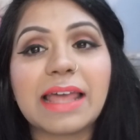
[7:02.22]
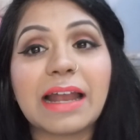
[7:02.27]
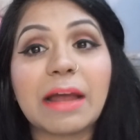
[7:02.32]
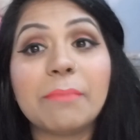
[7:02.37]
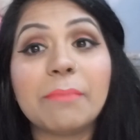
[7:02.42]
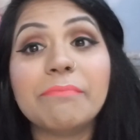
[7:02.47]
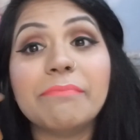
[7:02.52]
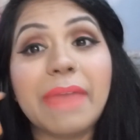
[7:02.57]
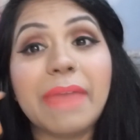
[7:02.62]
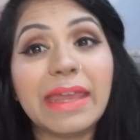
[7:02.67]
there
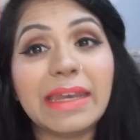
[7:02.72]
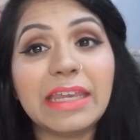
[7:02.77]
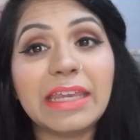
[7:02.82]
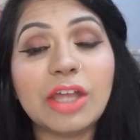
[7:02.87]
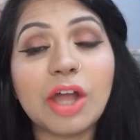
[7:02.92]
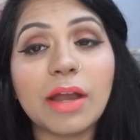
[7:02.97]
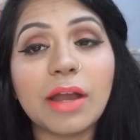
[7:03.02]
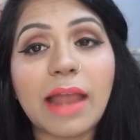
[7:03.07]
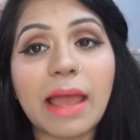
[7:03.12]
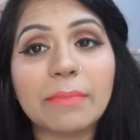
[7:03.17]
are
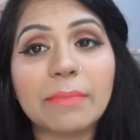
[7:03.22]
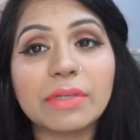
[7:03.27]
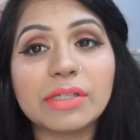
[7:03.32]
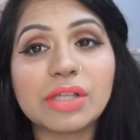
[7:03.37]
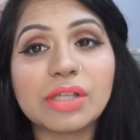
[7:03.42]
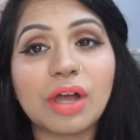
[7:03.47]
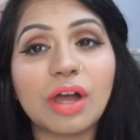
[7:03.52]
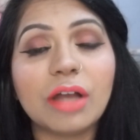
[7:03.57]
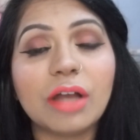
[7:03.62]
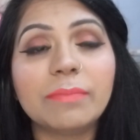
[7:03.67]
many on
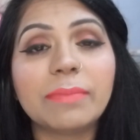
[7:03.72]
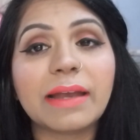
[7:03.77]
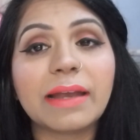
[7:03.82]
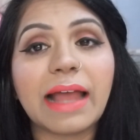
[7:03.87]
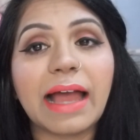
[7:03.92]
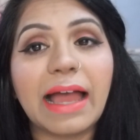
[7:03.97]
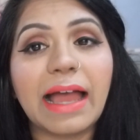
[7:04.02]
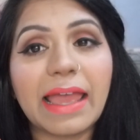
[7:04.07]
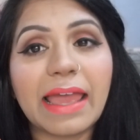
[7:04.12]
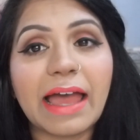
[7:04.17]
Amazon, but
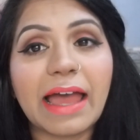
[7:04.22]
I